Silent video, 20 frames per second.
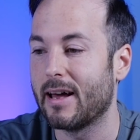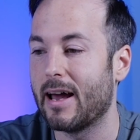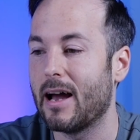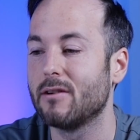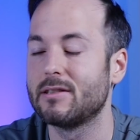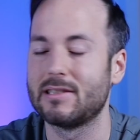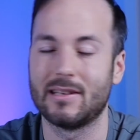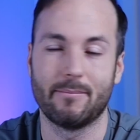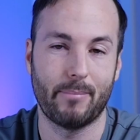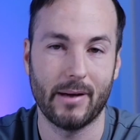
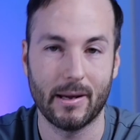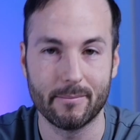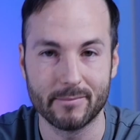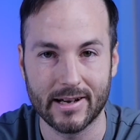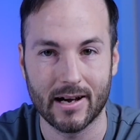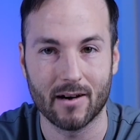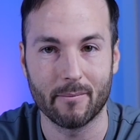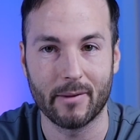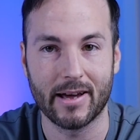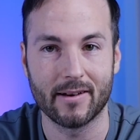house is pimped
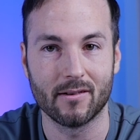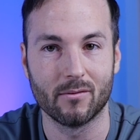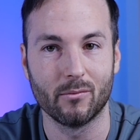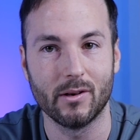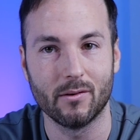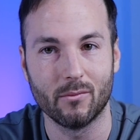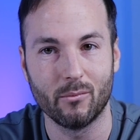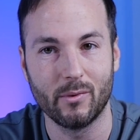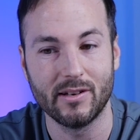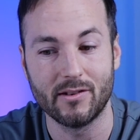out, man.
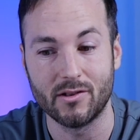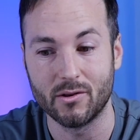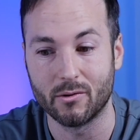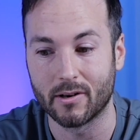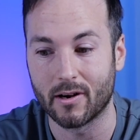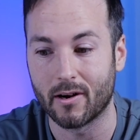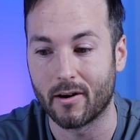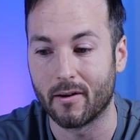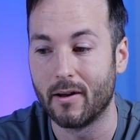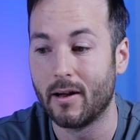We do it
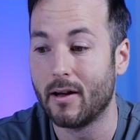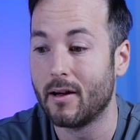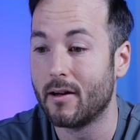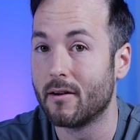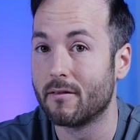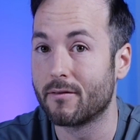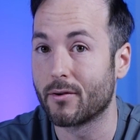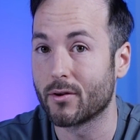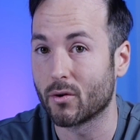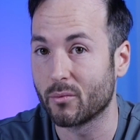all.
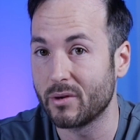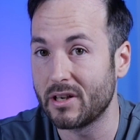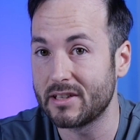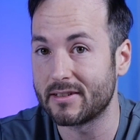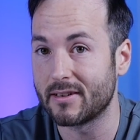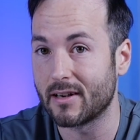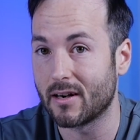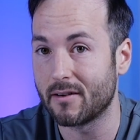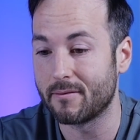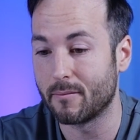For the
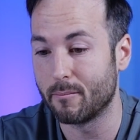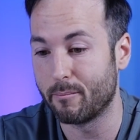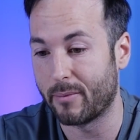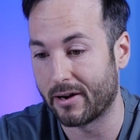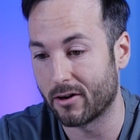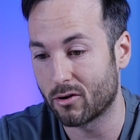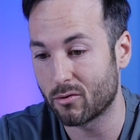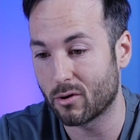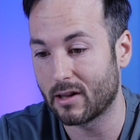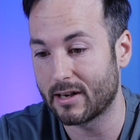reason of
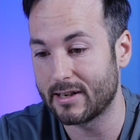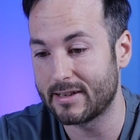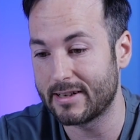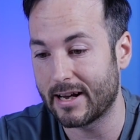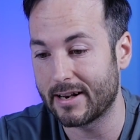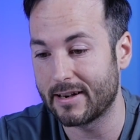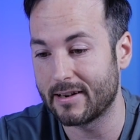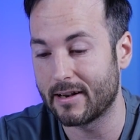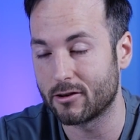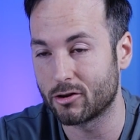better quality
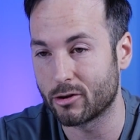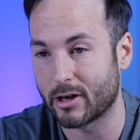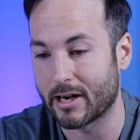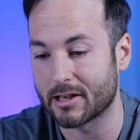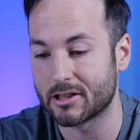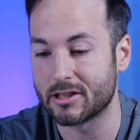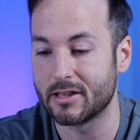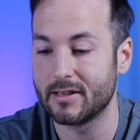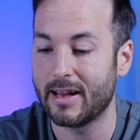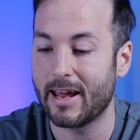tenant
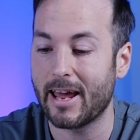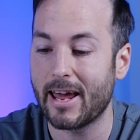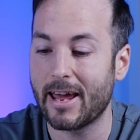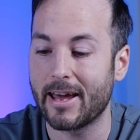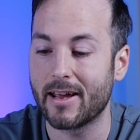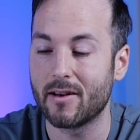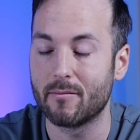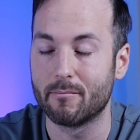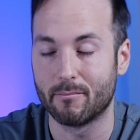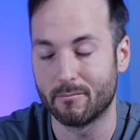attraction,
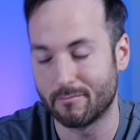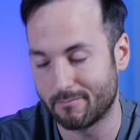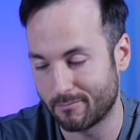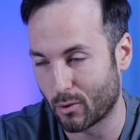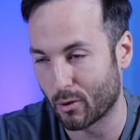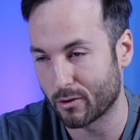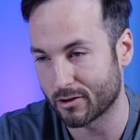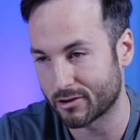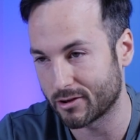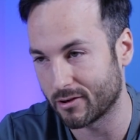and
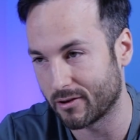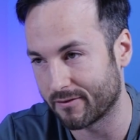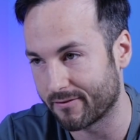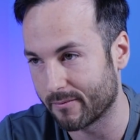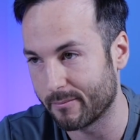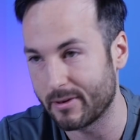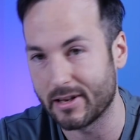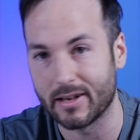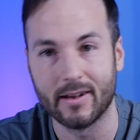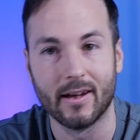more so for
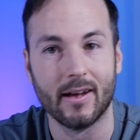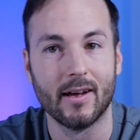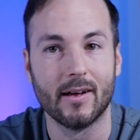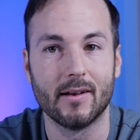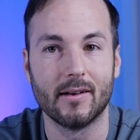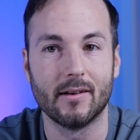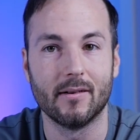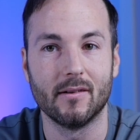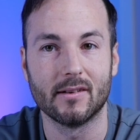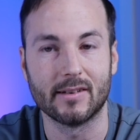me,
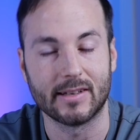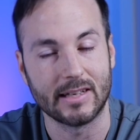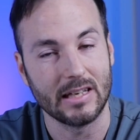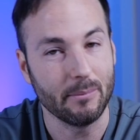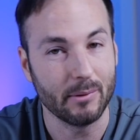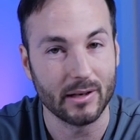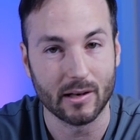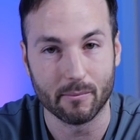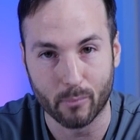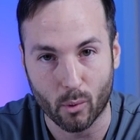
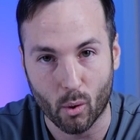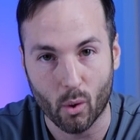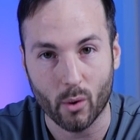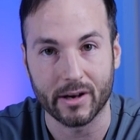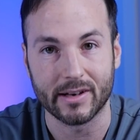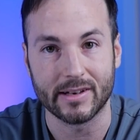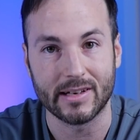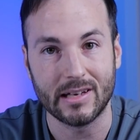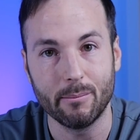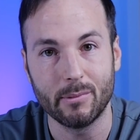keeping it
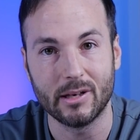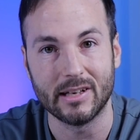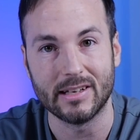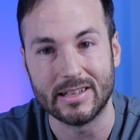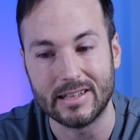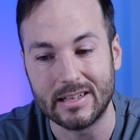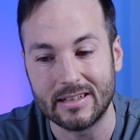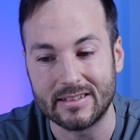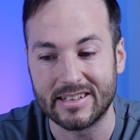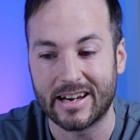boring, keeping it
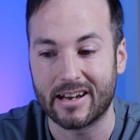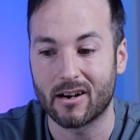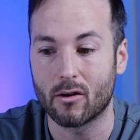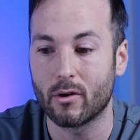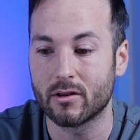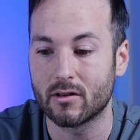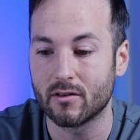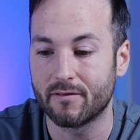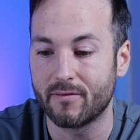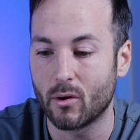easy. I don't
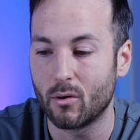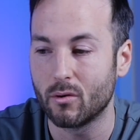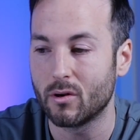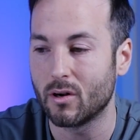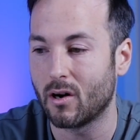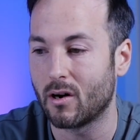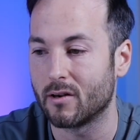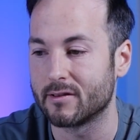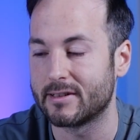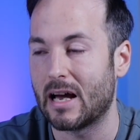want the phone
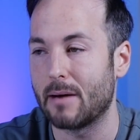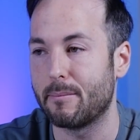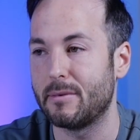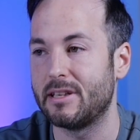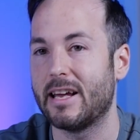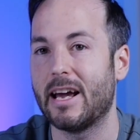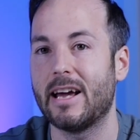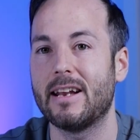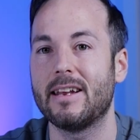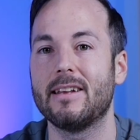calls. Happy
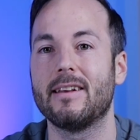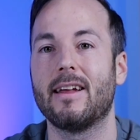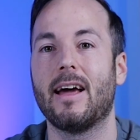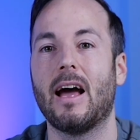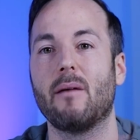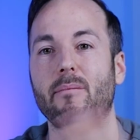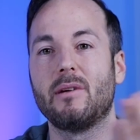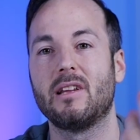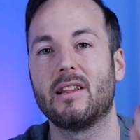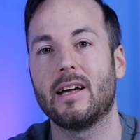tenant,
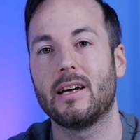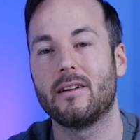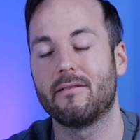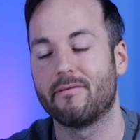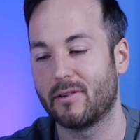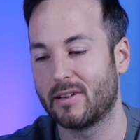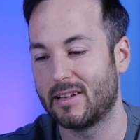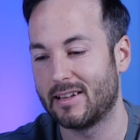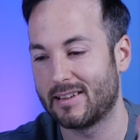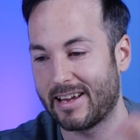happy life
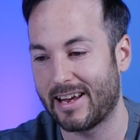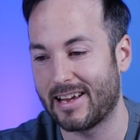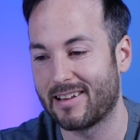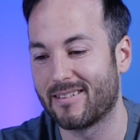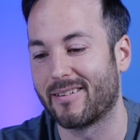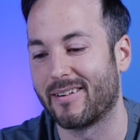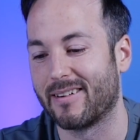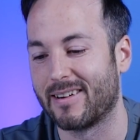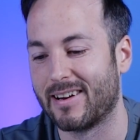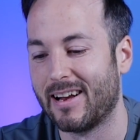for the
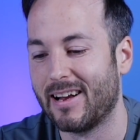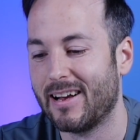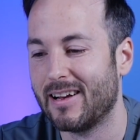landlord.